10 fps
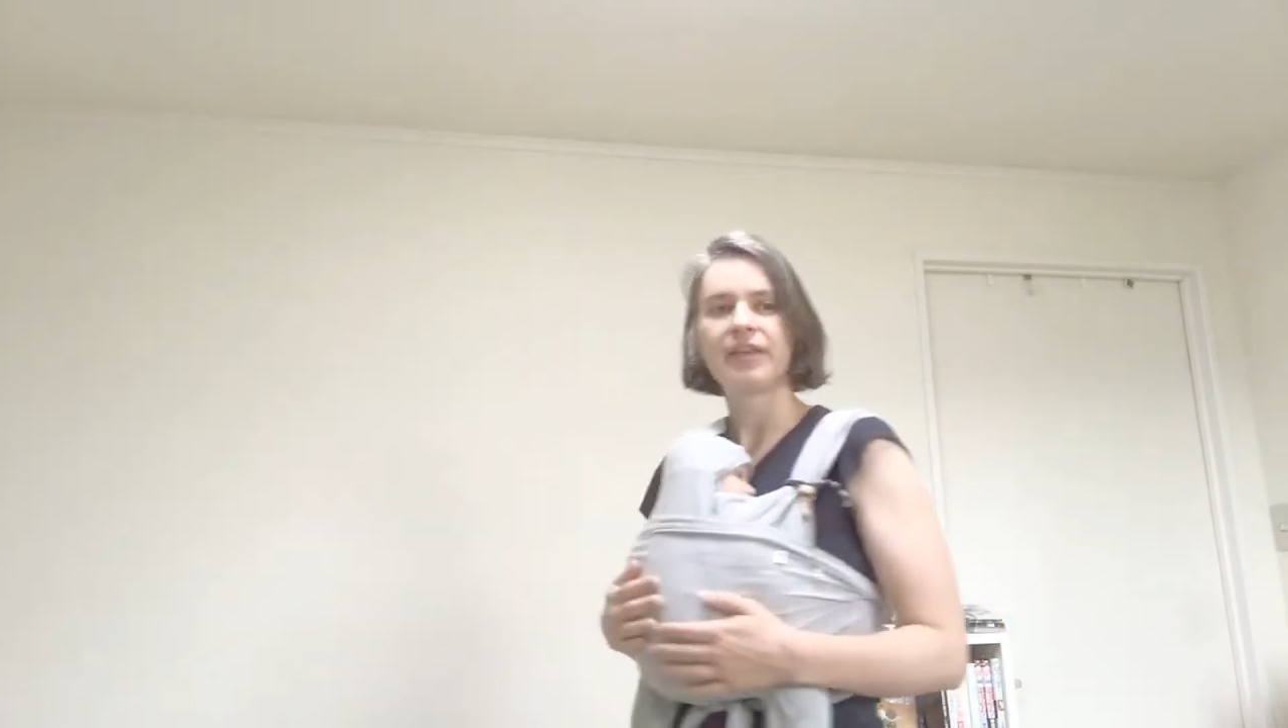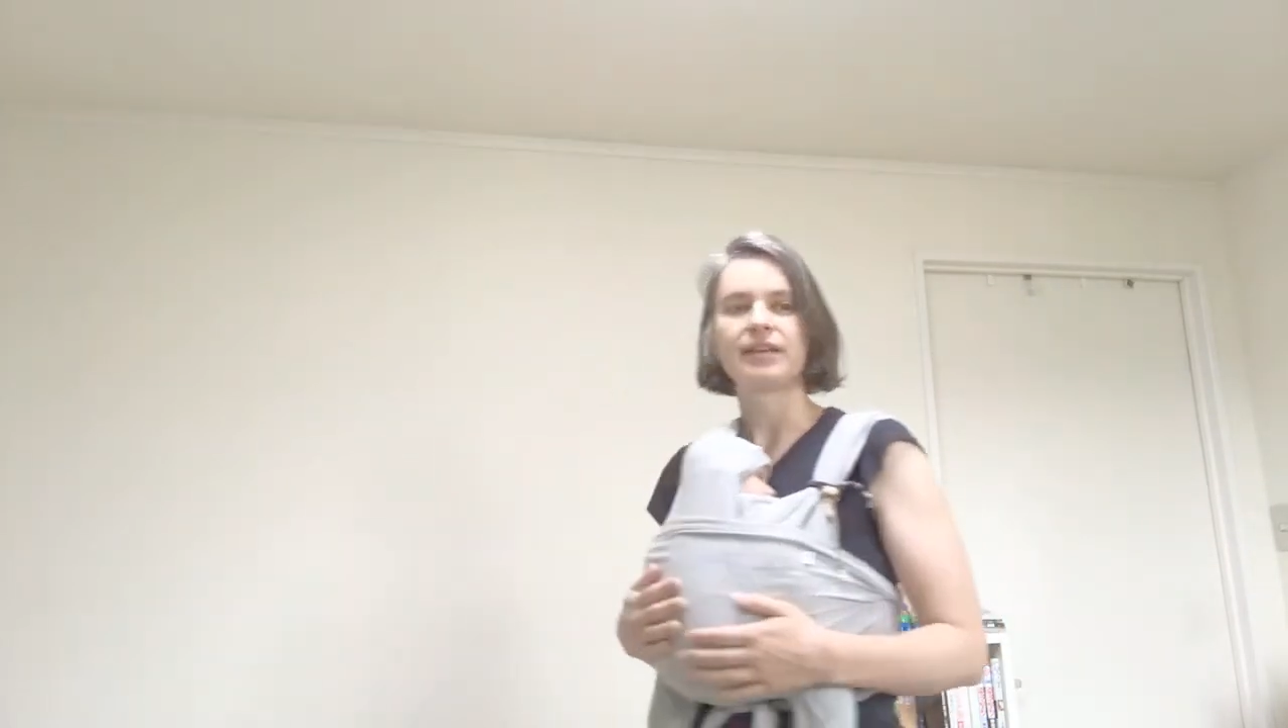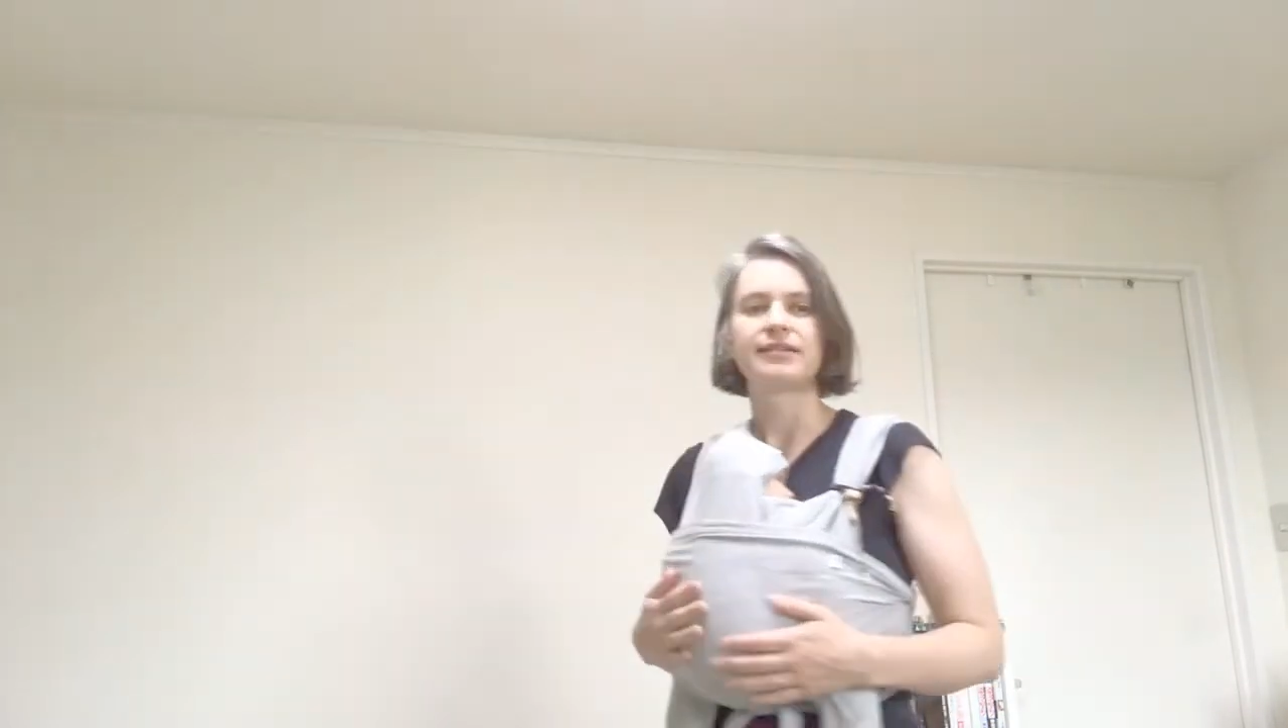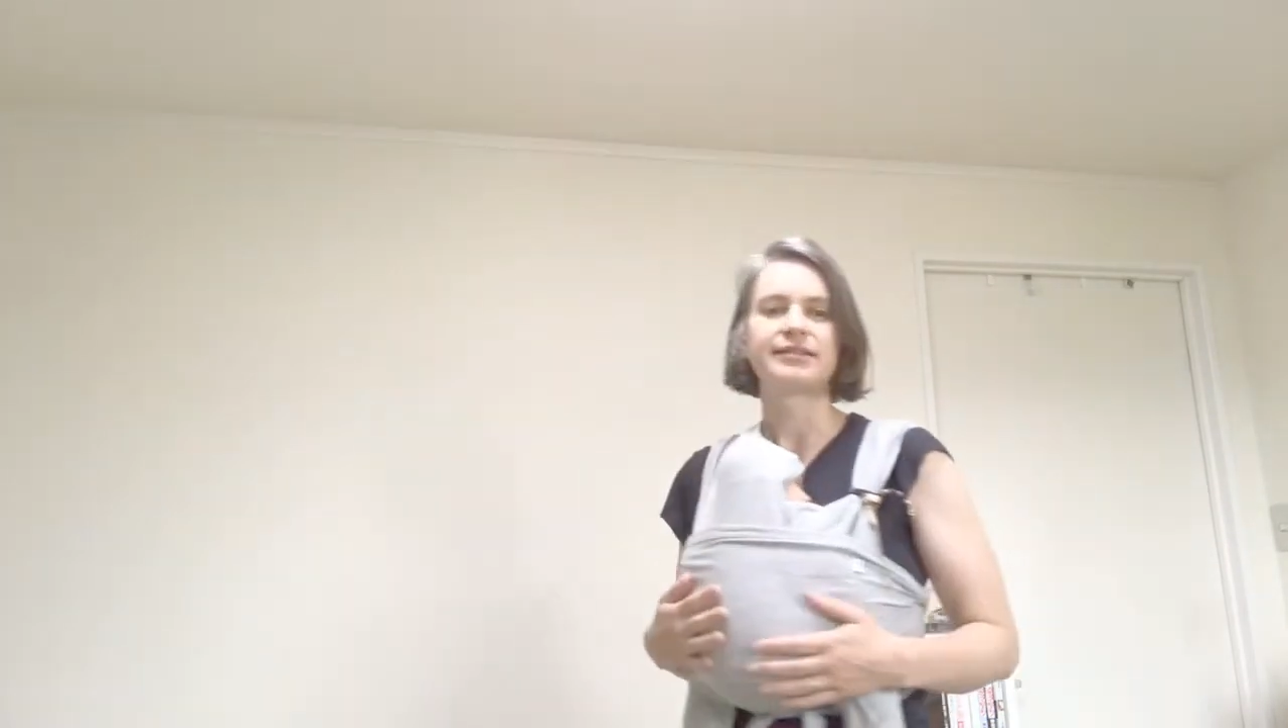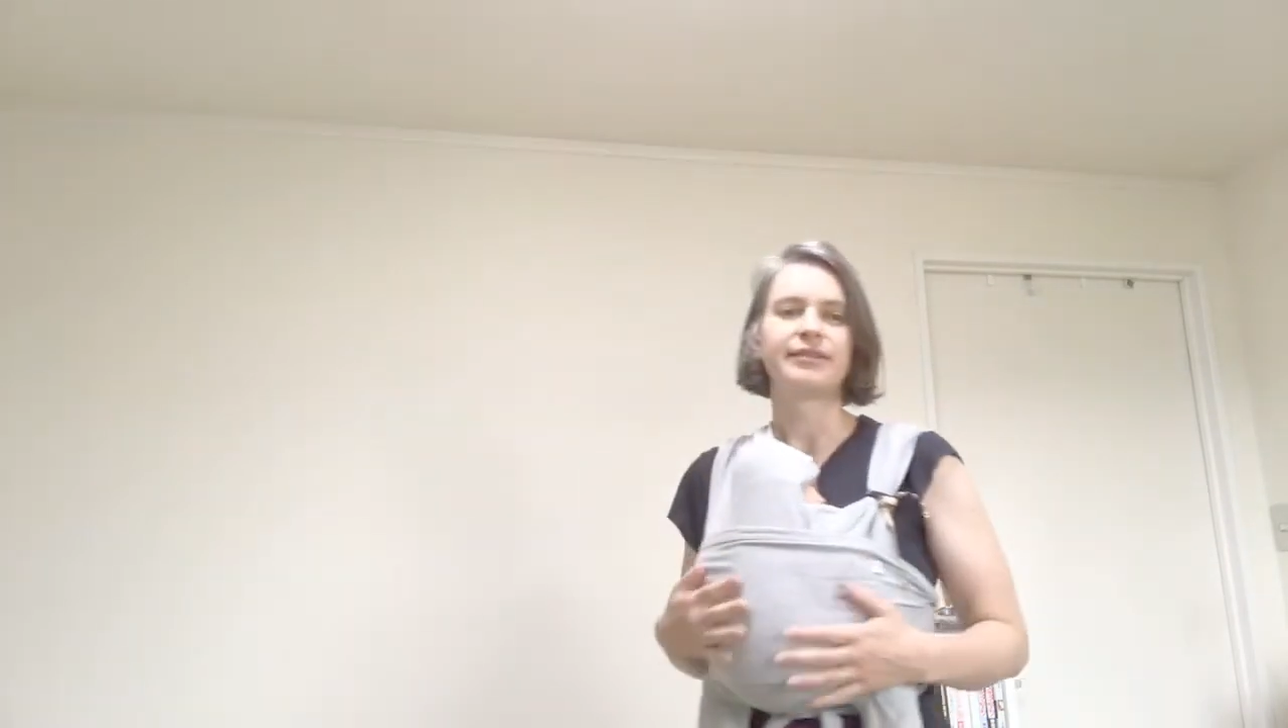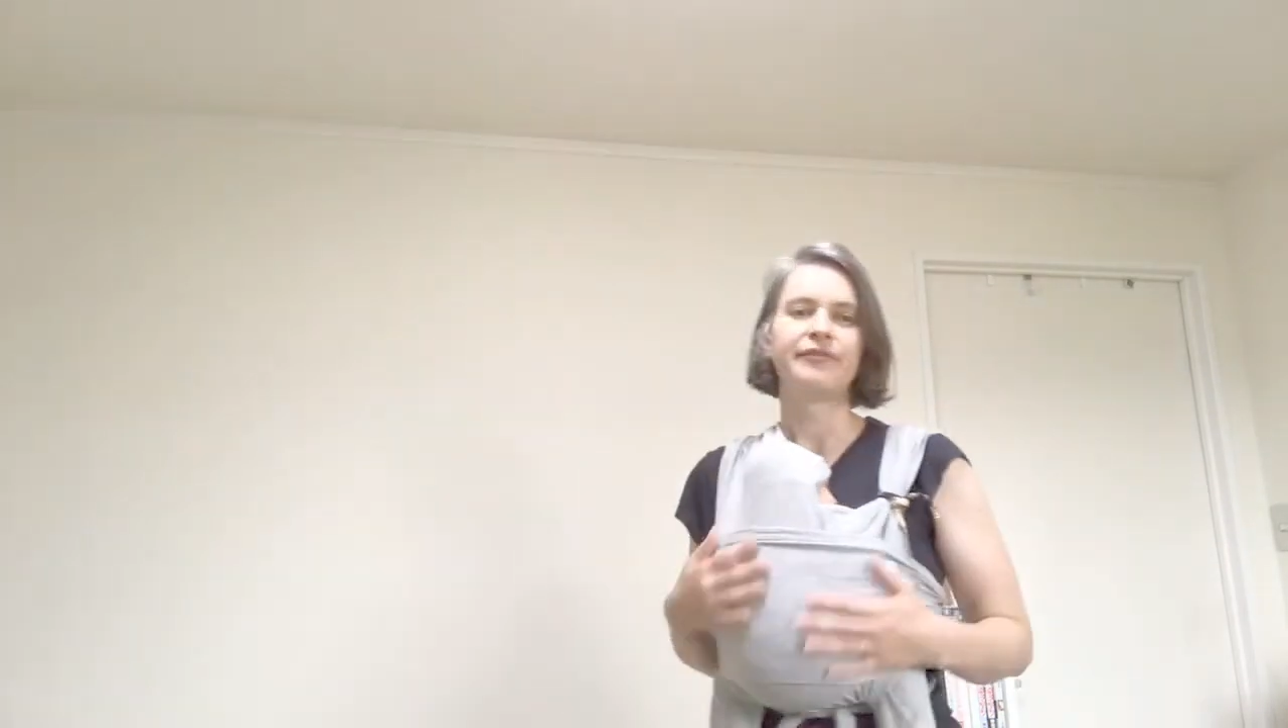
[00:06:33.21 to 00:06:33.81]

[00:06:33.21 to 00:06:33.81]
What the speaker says: think it's a